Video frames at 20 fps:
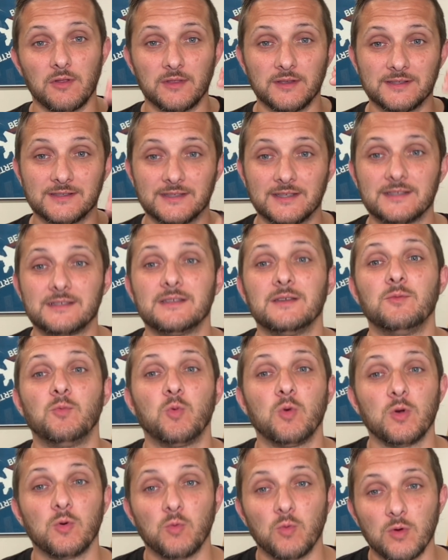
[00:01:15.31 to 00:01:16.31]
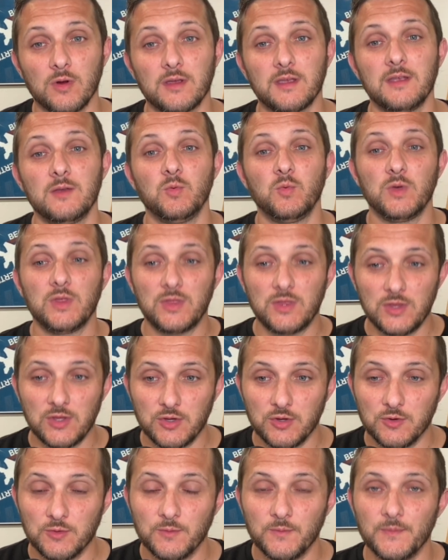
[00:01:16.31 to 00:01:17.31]
The system we're working with
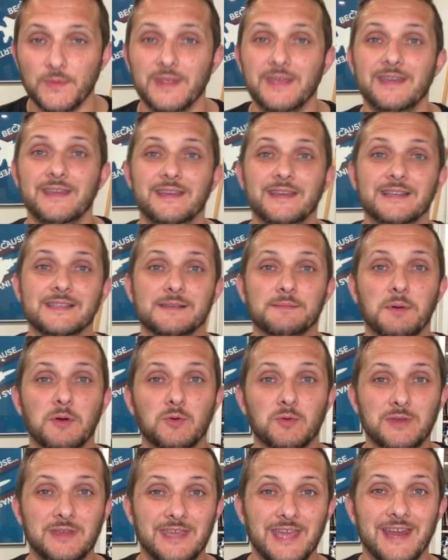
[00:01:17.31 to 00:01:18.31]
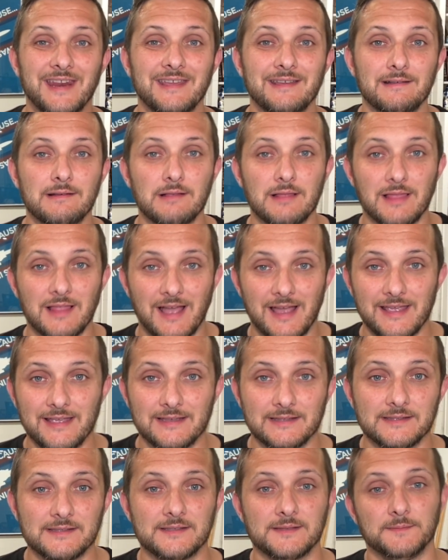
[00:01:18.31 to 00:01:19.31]
you is about getting
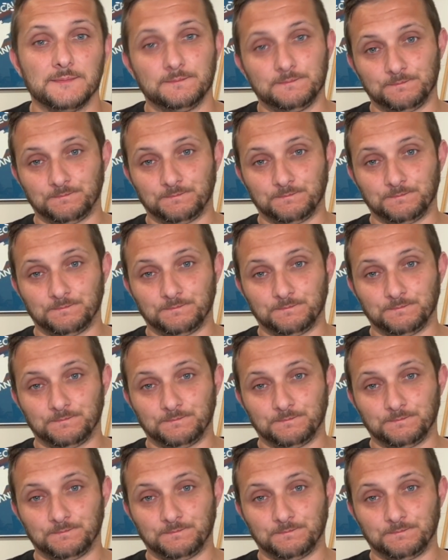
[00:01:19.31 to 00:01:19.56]
clients.